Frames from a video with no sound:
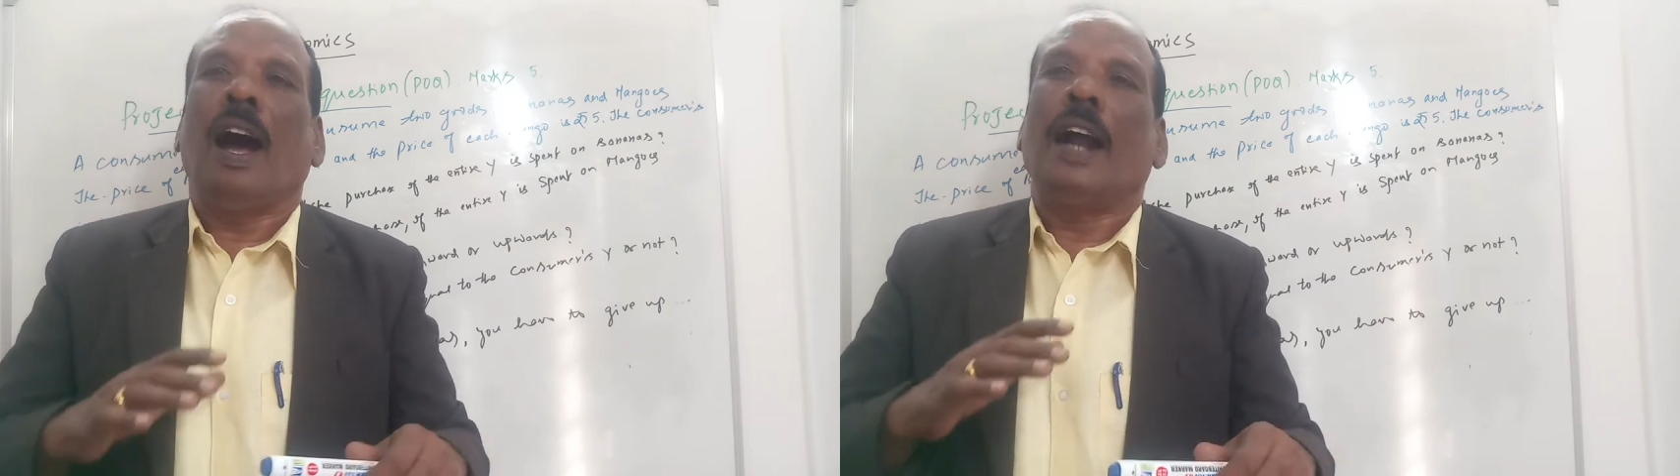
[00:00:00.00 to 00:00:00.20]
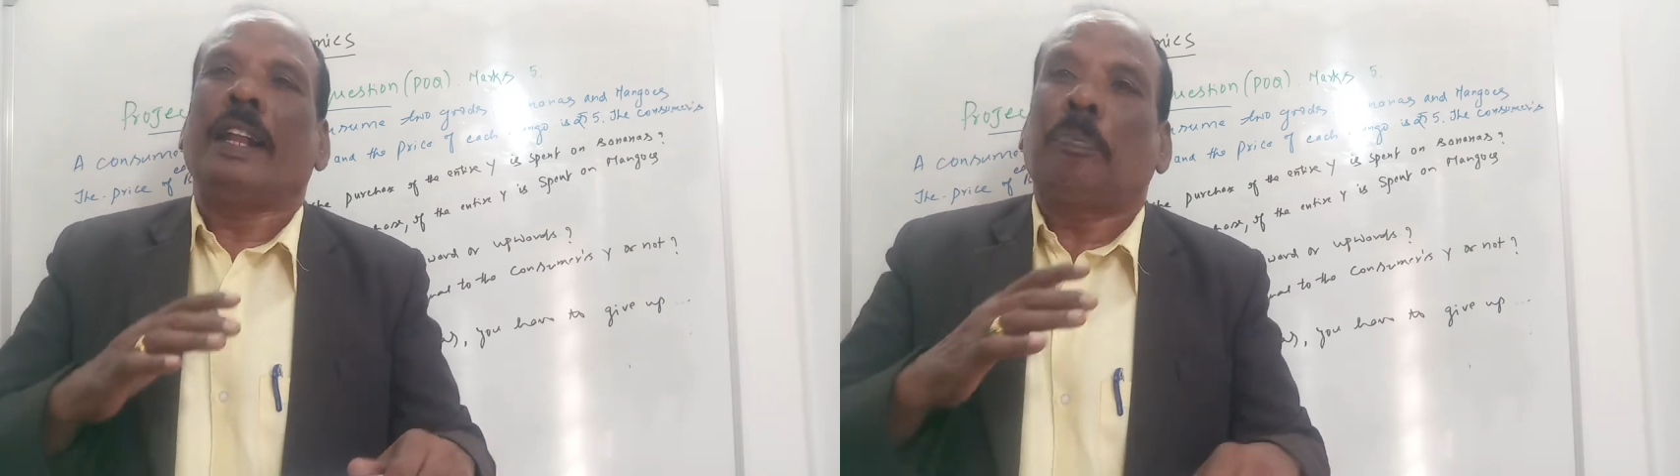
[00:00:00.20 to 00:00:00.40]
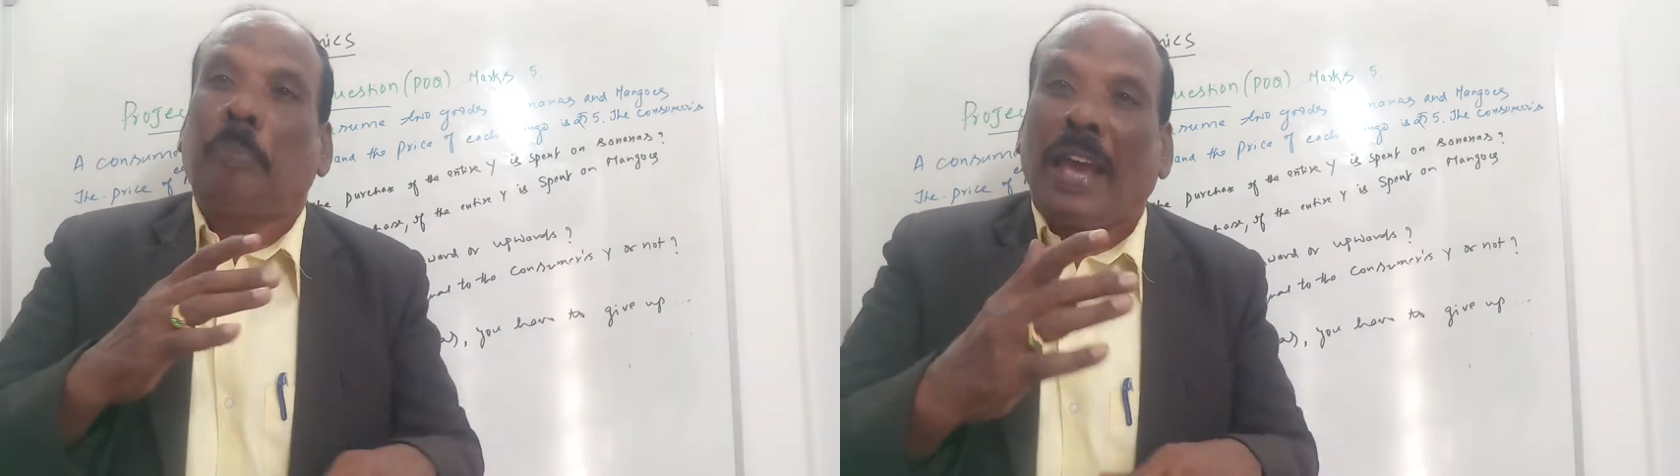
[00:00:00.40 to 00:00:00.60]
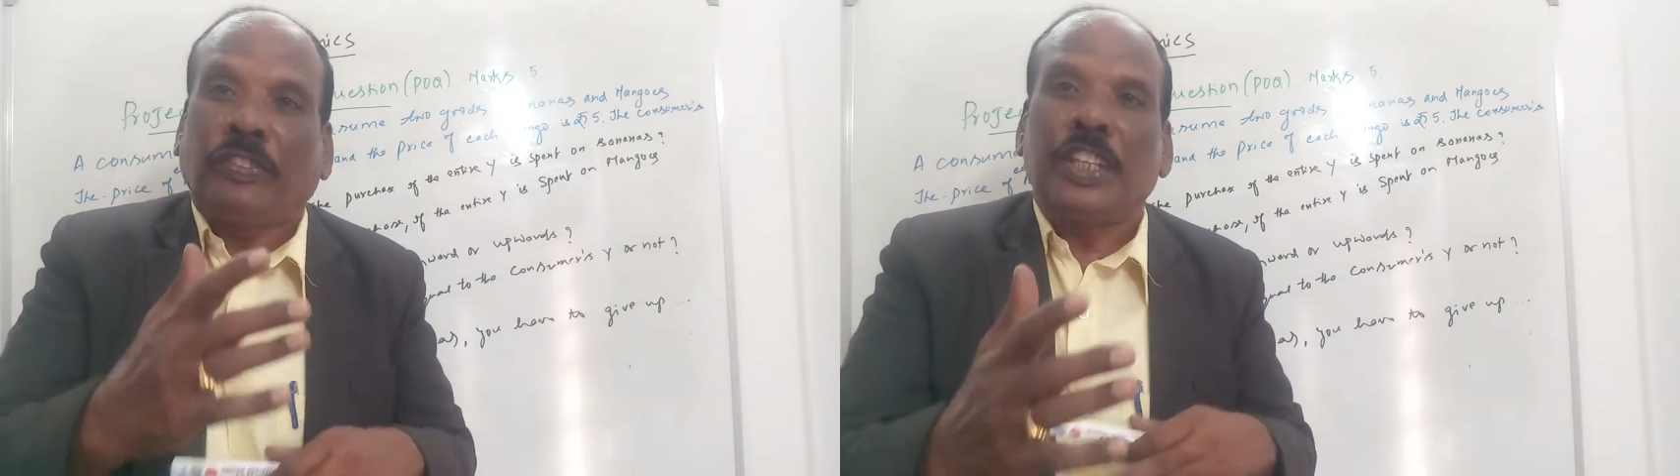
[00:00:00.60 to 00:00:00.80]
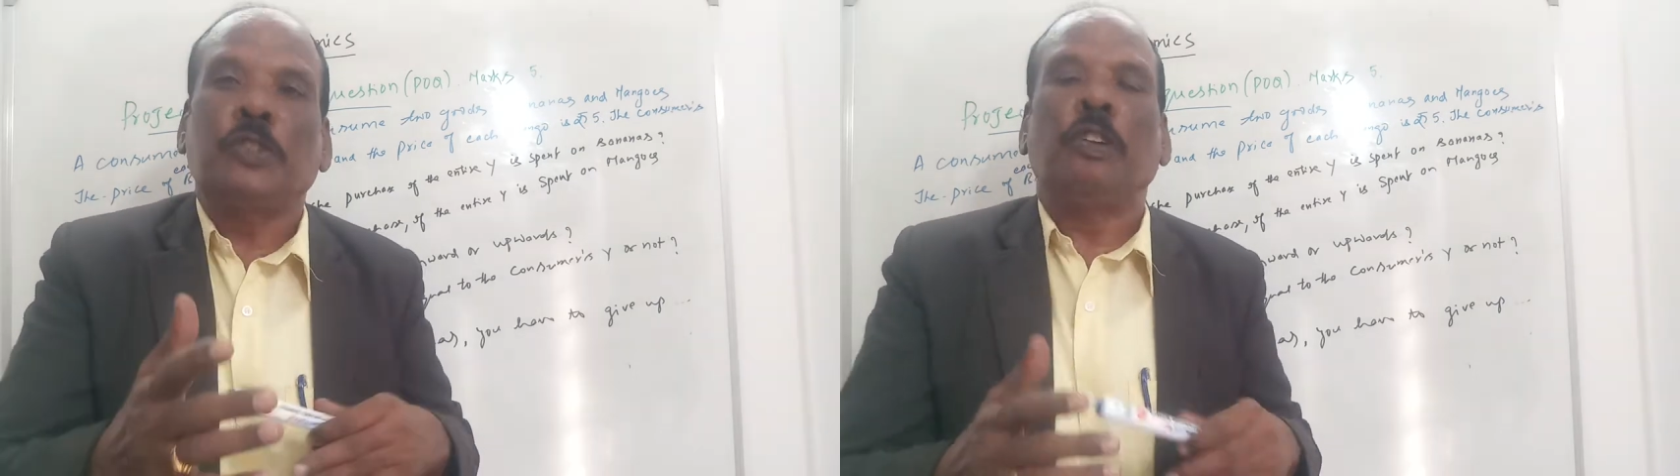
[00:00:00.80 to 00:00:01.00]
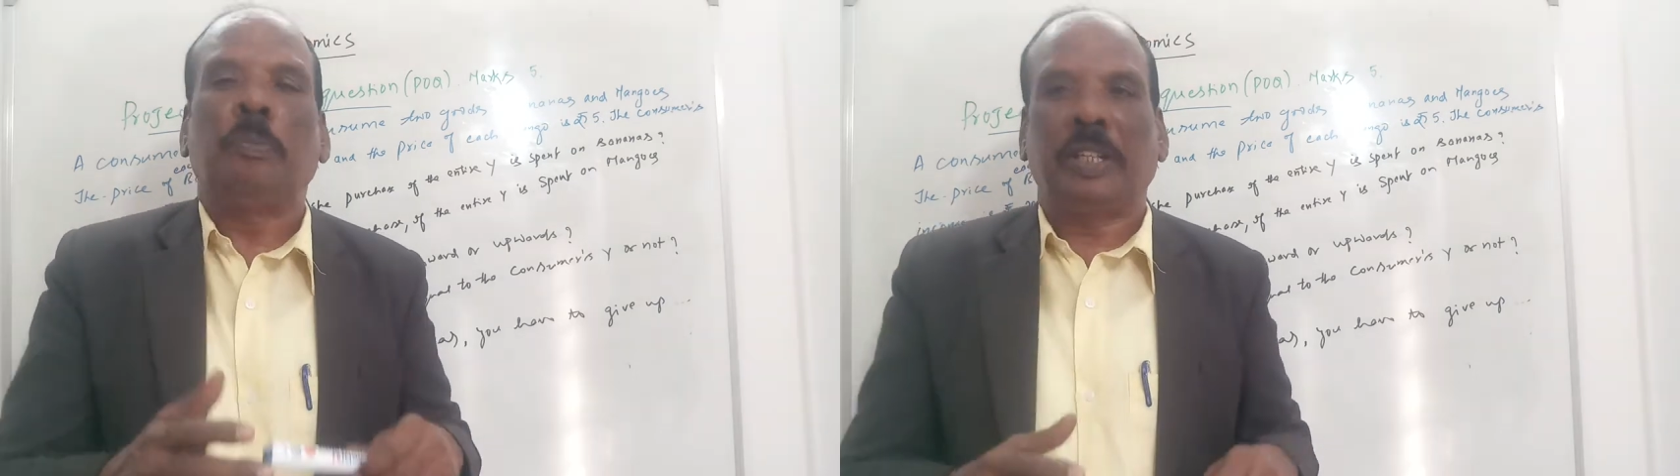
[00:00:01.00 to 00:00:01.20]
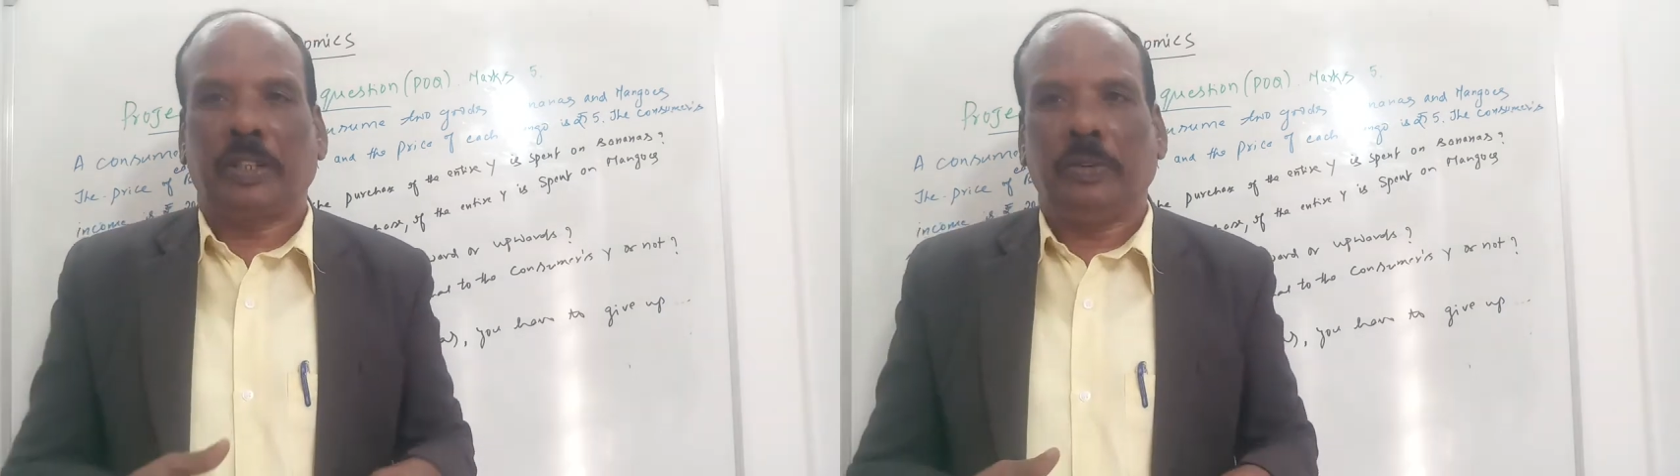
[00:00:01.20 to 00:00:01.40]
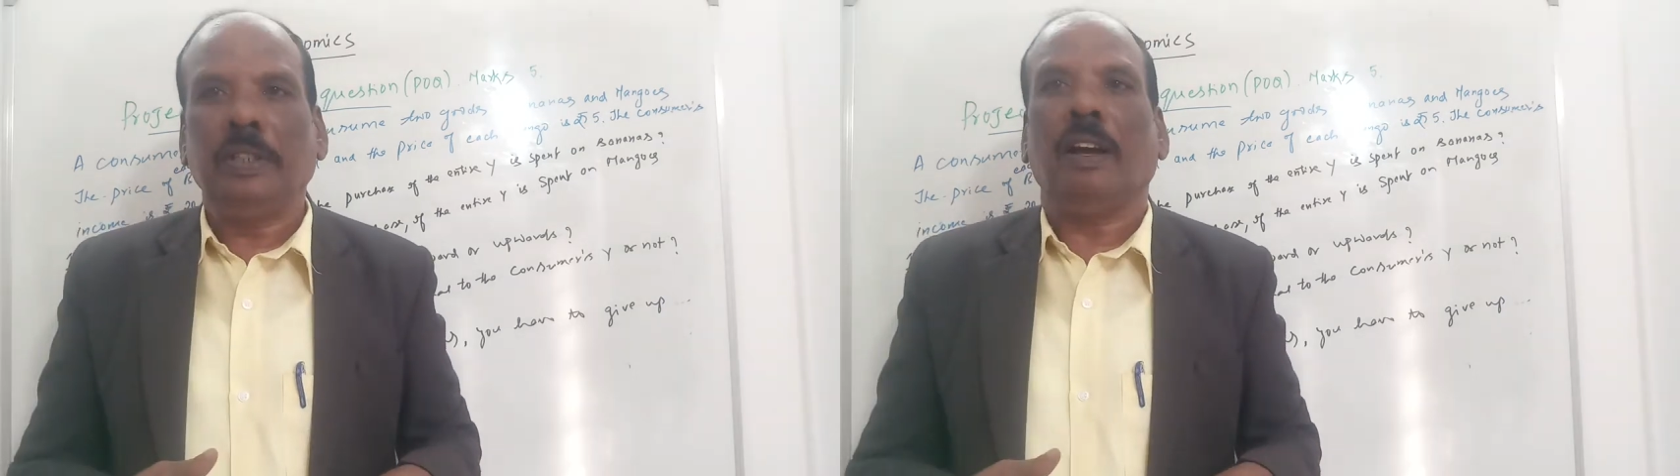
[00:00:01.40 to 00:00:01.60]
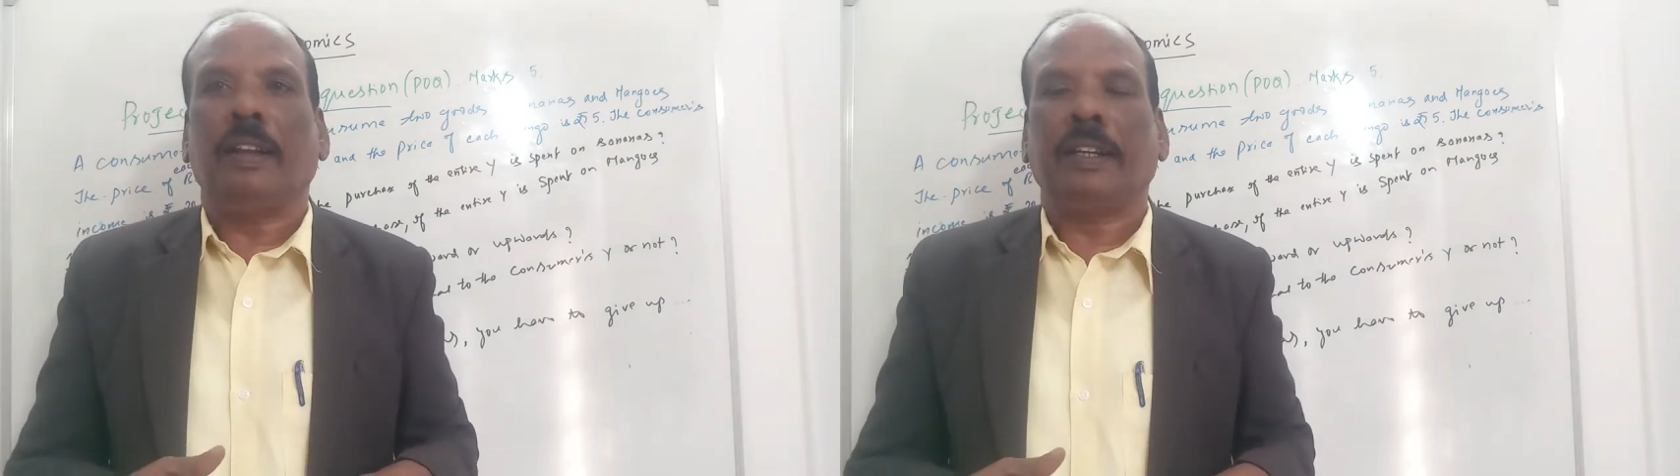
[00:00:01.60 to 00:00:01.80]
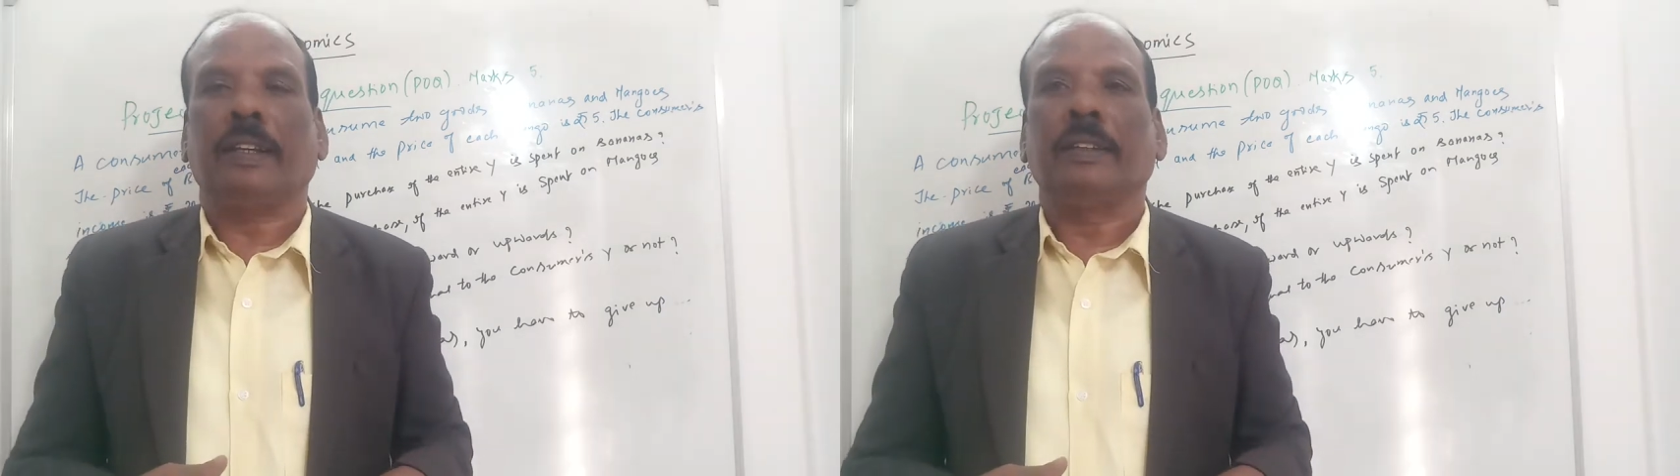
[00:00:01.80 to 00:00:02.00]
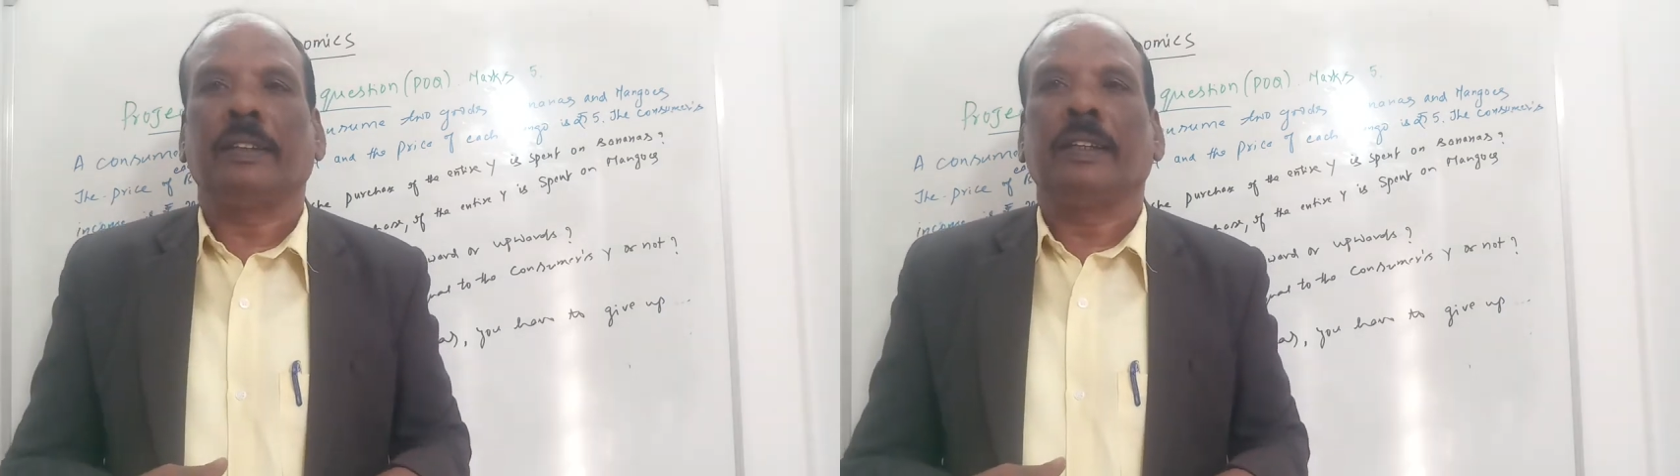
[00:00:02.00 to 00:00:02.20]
and a passage will be given or a,